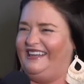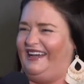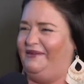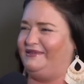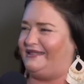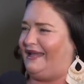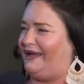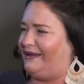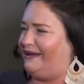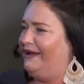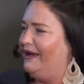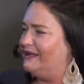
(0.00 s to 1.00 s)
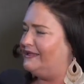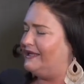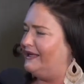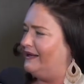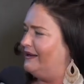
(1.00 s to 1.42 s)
I was like, dude,